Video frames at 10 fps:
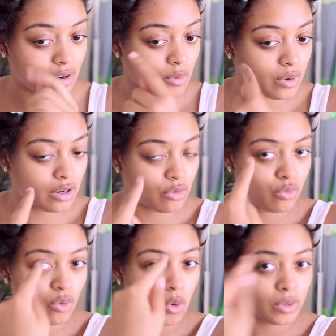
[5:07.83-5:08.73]
I don't want to
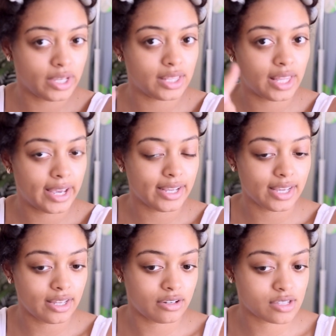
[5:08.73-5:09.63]
roll it like
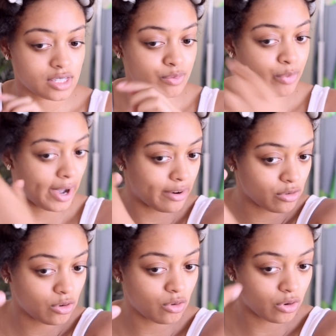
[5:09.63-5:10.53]
in a
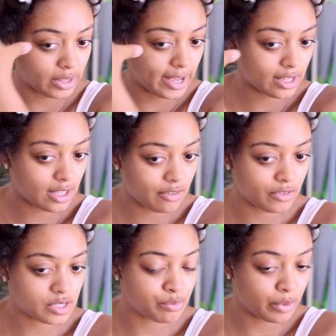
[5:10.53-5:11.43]
spiral or like
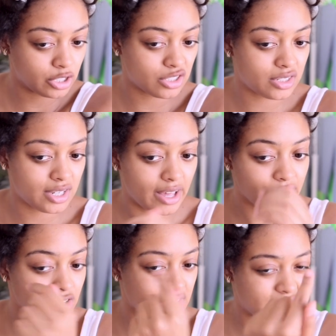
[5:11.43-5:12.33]
if it's bunched
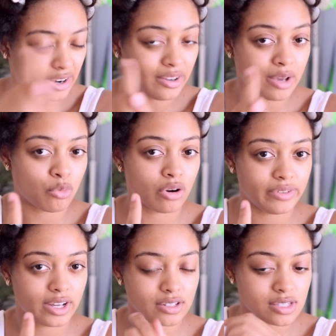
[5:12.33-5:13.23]
together because then I'll get more
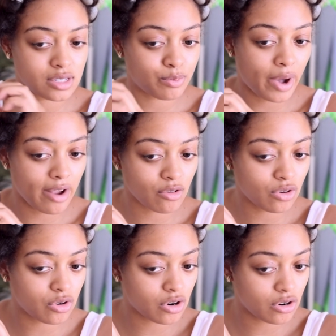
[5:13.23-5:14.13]
of like a
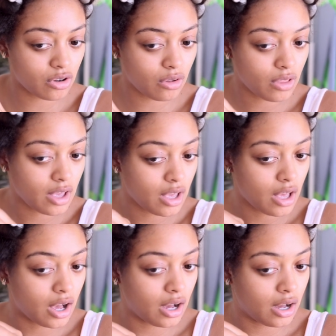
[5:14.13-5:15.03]
spiral curl
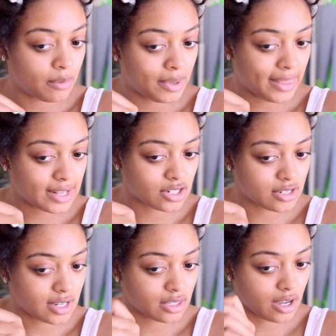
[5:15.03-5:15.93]
um, and that's
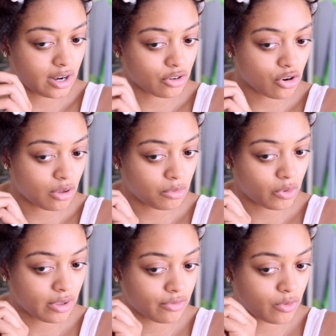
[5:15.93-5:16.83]
just not the kind of curl I'm
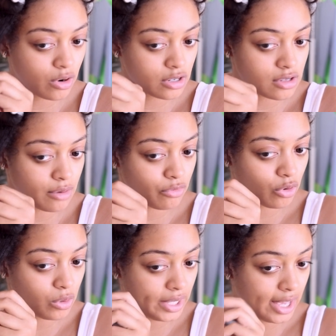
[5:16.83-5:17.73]
going for so I'm
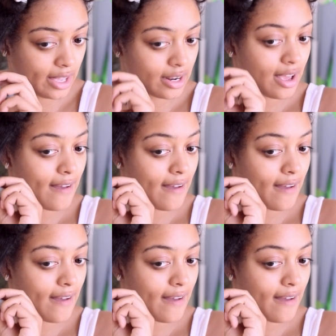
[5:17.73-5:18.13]
rolling it